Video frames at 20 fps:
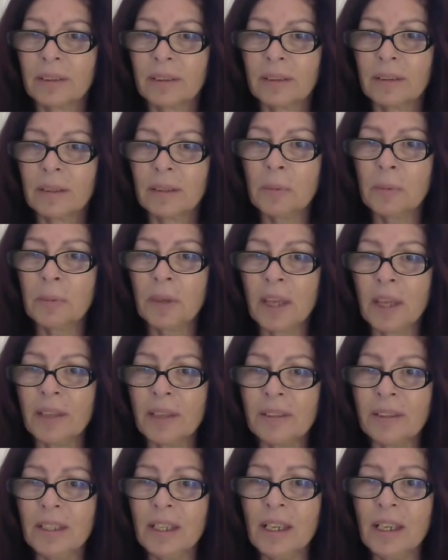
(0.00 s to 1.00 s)

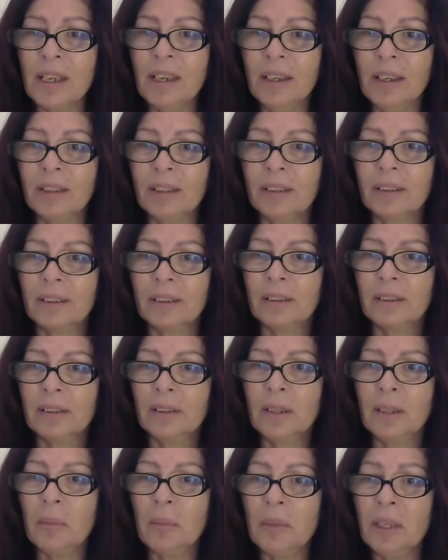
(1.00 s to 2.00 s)
Sipkesi.
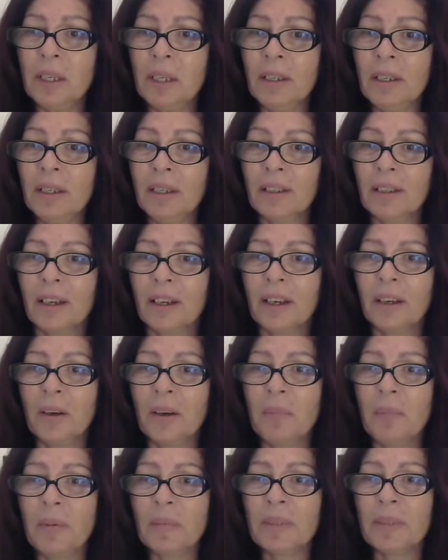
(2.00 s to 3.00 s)
Naming. I
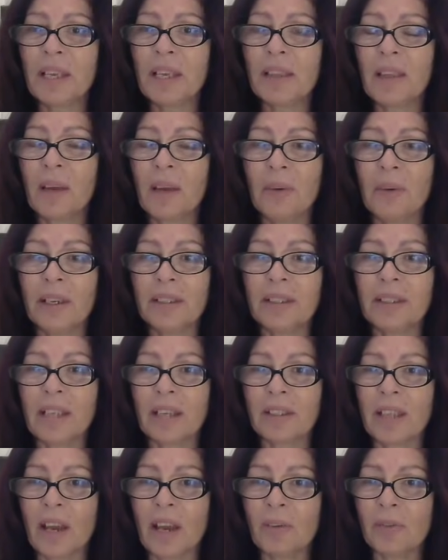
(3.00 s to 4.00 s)
hope I'm saying that right.
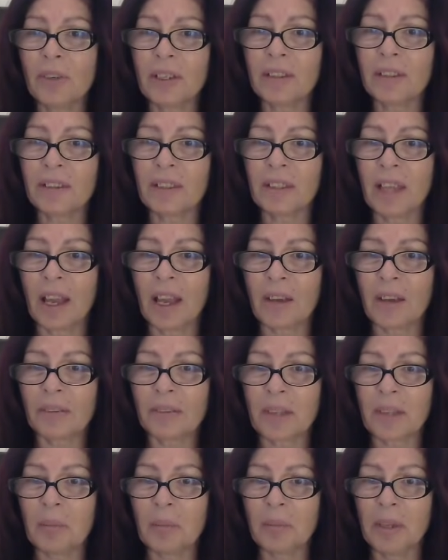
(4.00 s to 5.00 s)
South Africa's in the house.
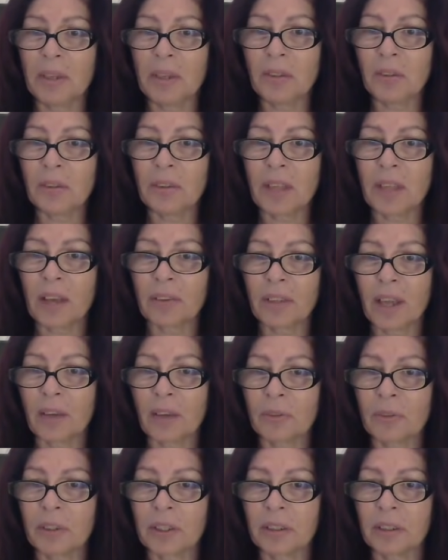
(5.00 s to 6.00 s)
God bless you, South
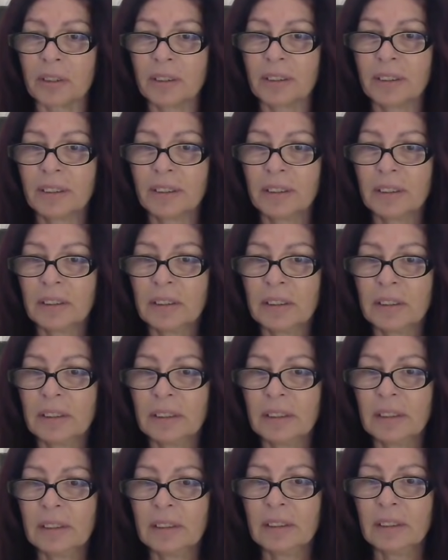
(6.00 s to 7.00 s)
Africa.
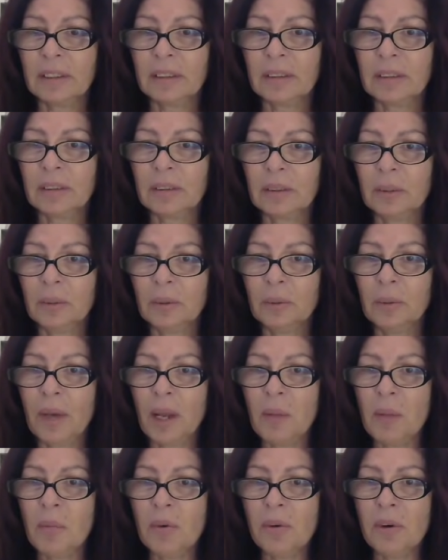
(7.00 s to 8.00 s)

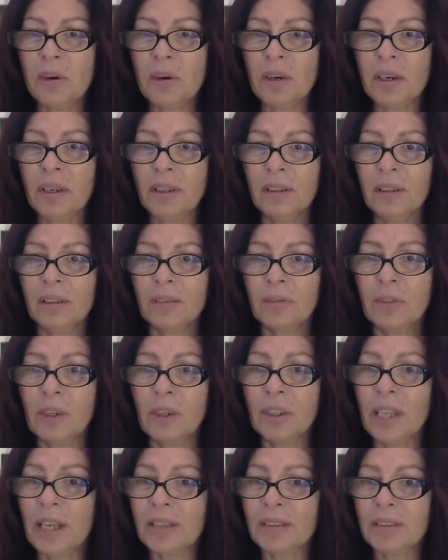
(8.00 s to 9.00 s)
Ray Moore.
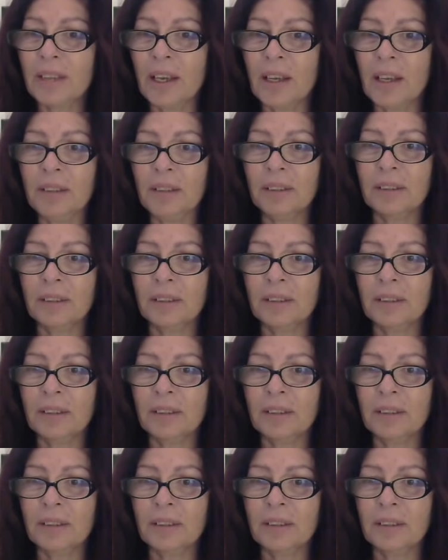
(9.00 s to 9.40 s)
Violetta.